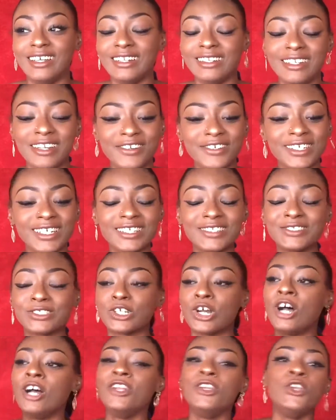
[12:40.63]
The hurricane was
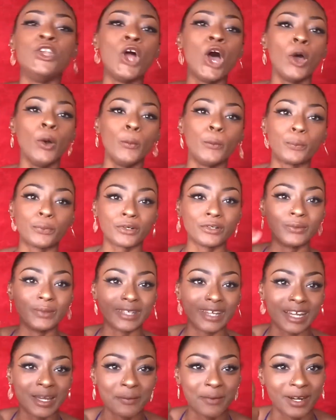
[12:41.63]
so, nope,
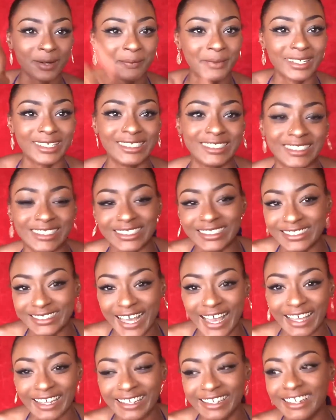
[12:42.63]
we're going to Barbados
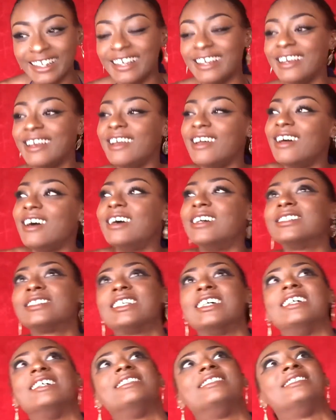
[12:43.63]
instead. I was
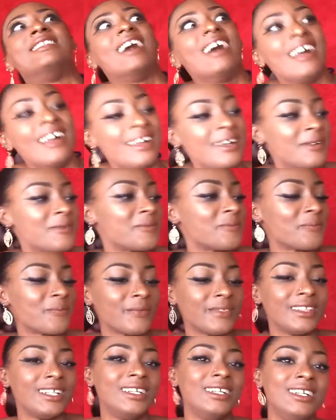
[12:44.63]
like, damn.
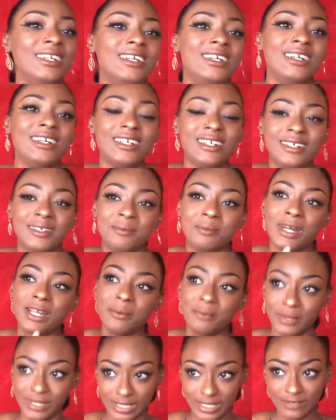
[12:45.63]
But
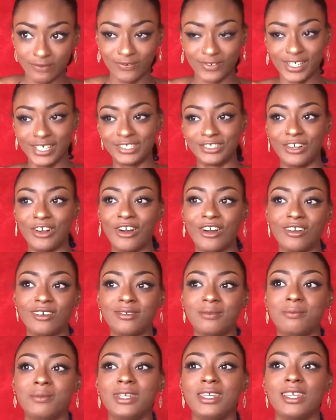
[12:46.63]
I believe later
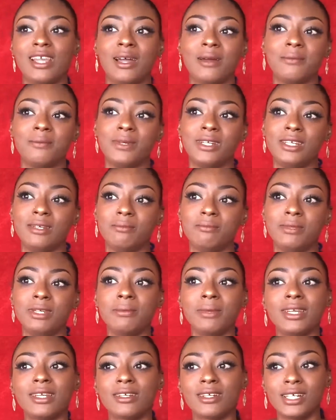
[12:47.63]
on, me and
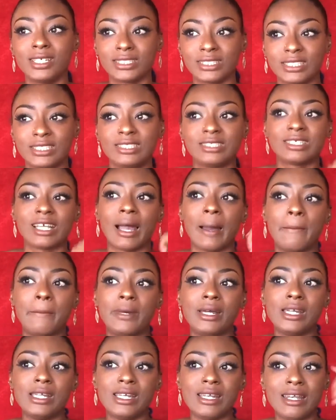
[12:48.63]
my cousins and
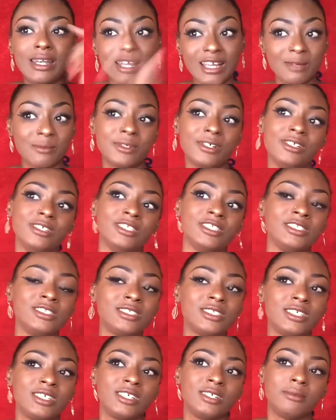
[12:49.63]
my
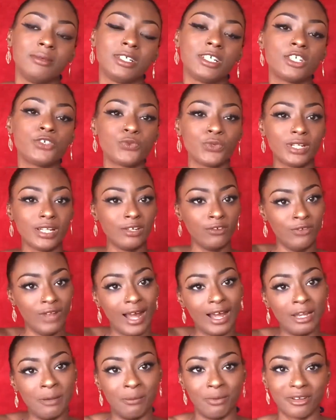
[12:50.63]
neighbors, because we live
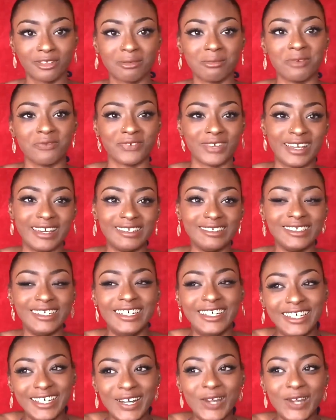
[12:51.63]
like at the bottom of a hill,